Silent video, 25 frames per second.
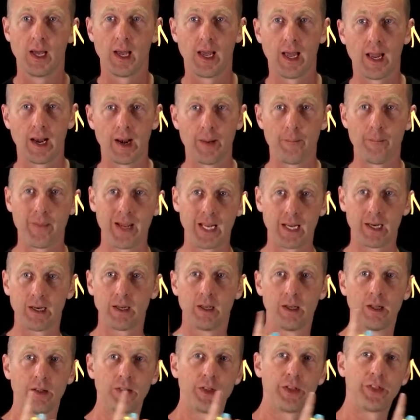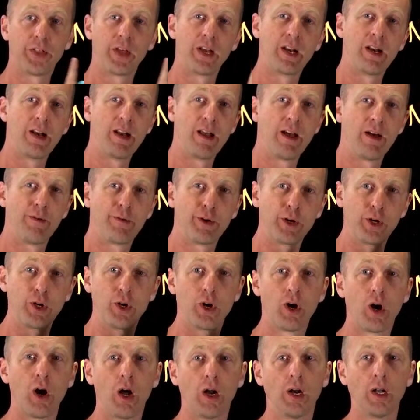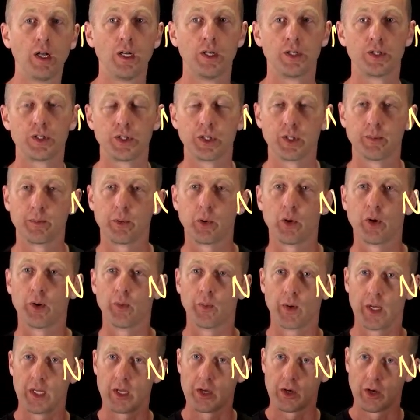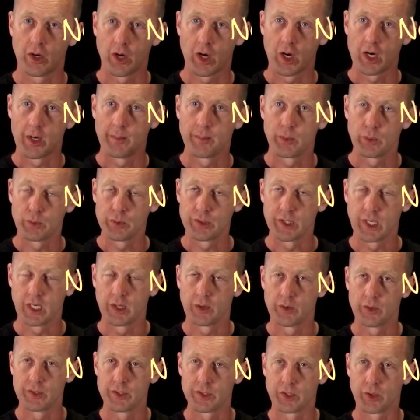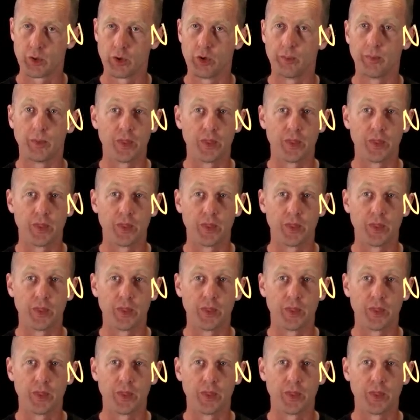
and it meant that they never got to the point where you could kind of pull together as a group.